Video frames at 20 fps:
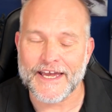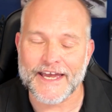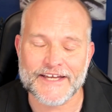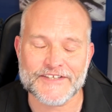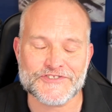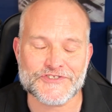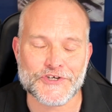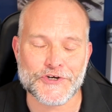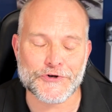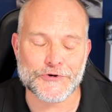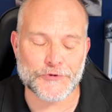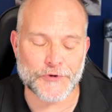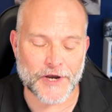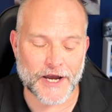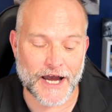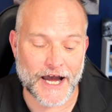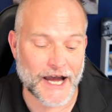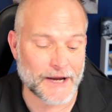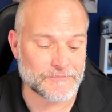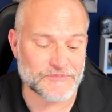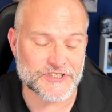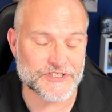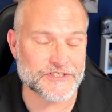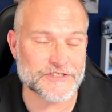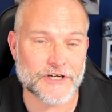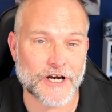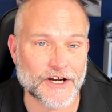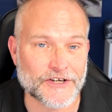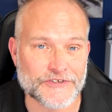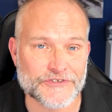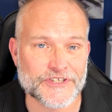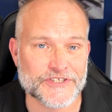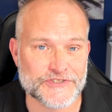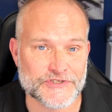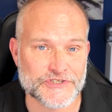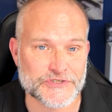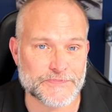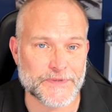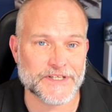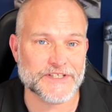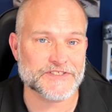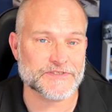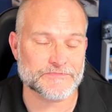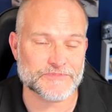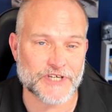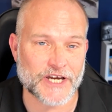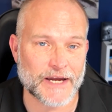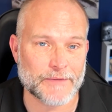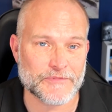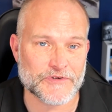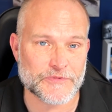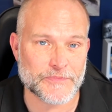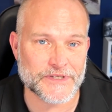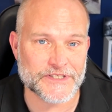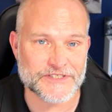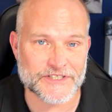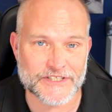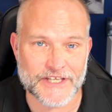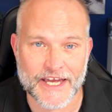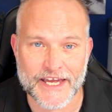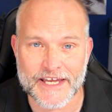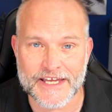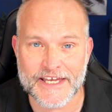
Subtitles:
And so I'm just honored that you're spending some time with me today.